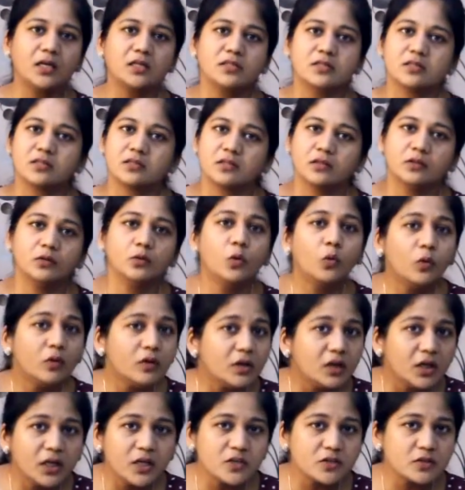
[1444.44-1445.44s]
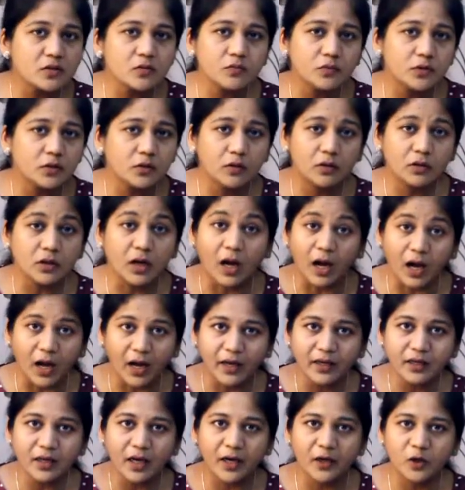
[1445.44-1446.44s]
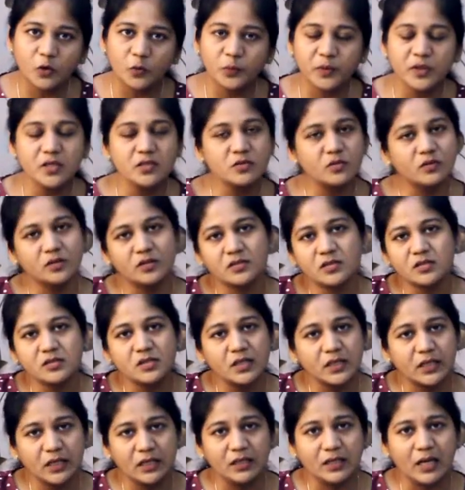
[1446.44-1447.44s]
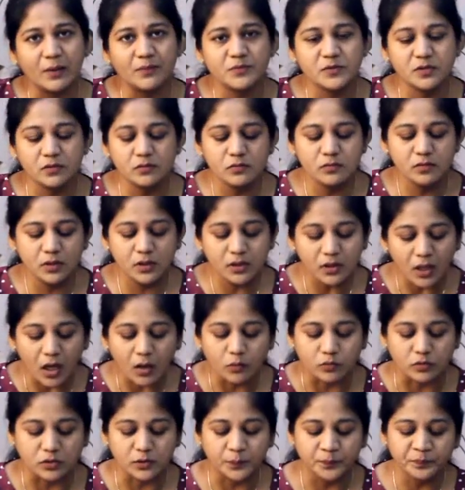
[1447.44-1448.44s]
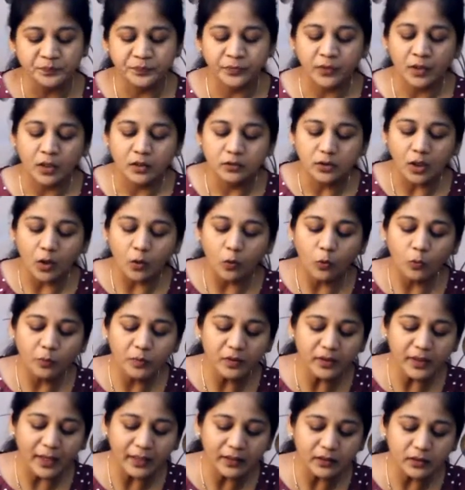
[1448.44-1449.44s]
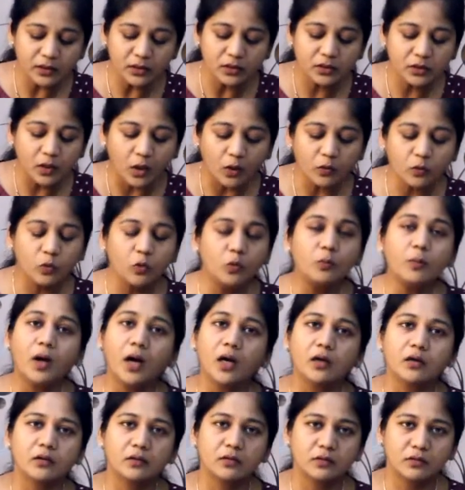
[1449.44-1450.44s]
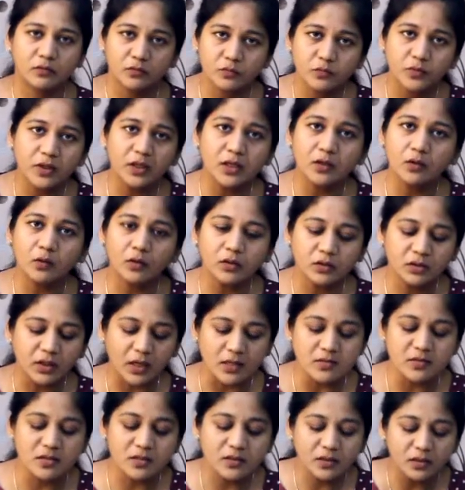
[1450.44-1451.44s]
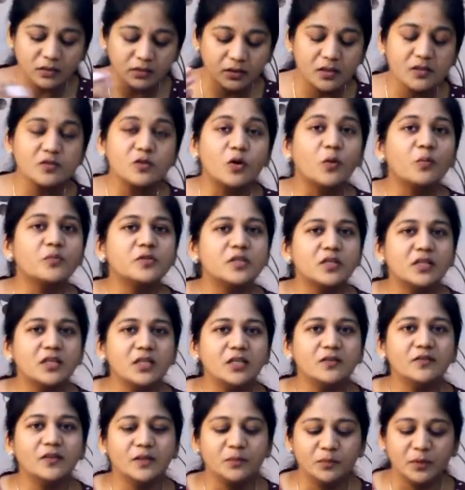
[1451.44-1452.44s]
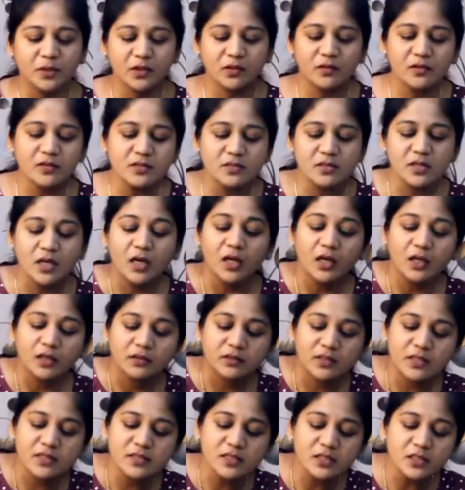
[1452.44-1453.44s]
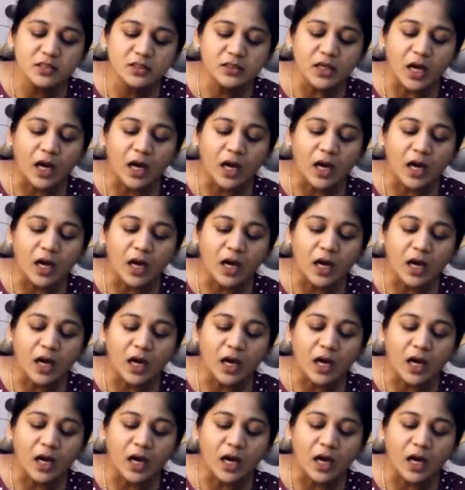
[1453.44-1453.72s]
has no relation with your high IOP, so this is again absolutely out. Now, open angle glaucoma, we cannot consider this option even because this is a